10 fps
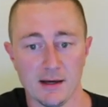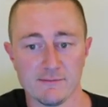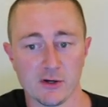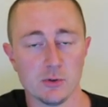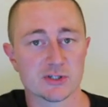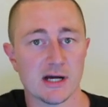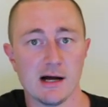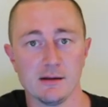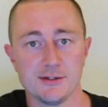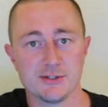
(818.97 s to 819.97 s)
I've coached
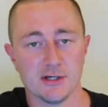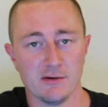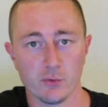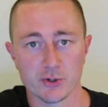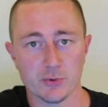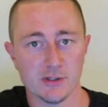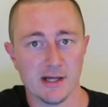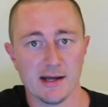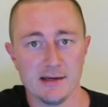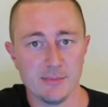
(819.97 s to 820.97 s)
college, I've worked with a
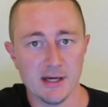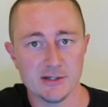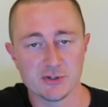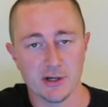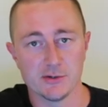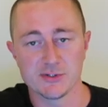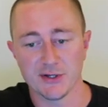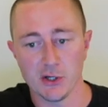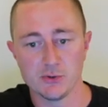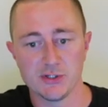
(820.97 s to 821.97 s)
lot of NBA trainers and
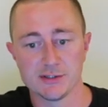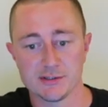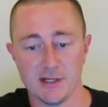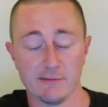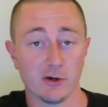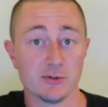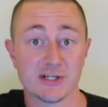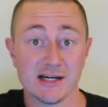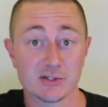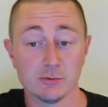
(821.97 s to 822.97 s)
coaches, and I've coached
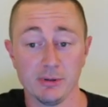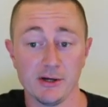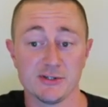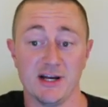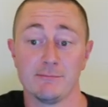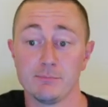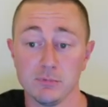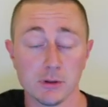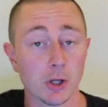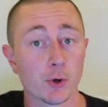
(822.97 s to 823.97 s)
high school players, and I've
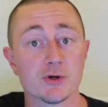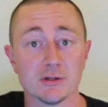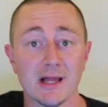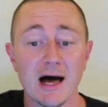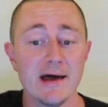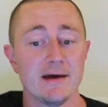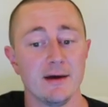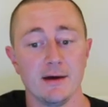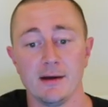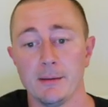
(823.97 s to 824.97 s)
learned a lot.
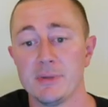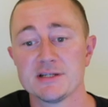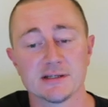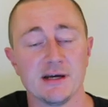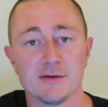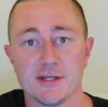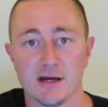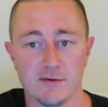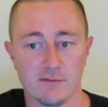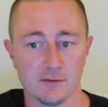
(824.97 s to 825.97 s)
Basically everything
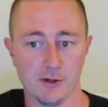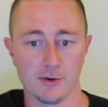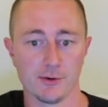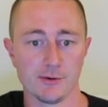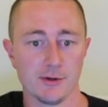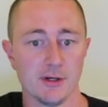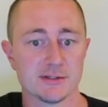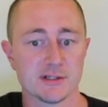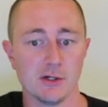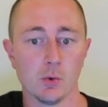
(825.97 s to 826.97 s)
I've ever learned
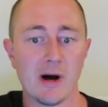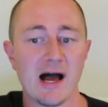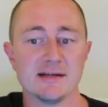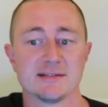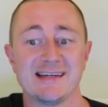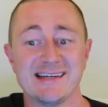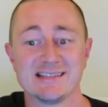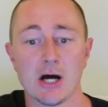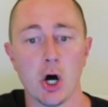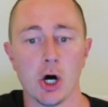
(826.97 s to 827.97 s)
skill-wise
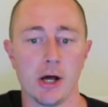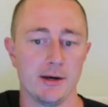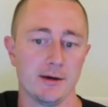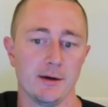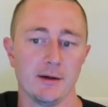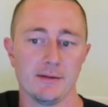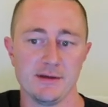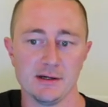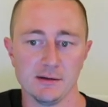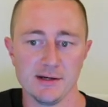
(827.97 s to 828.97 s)
is on
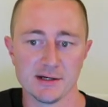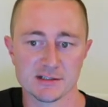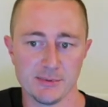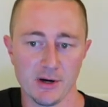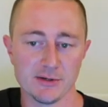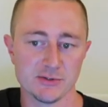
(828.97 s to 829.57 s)
the Elite Experience.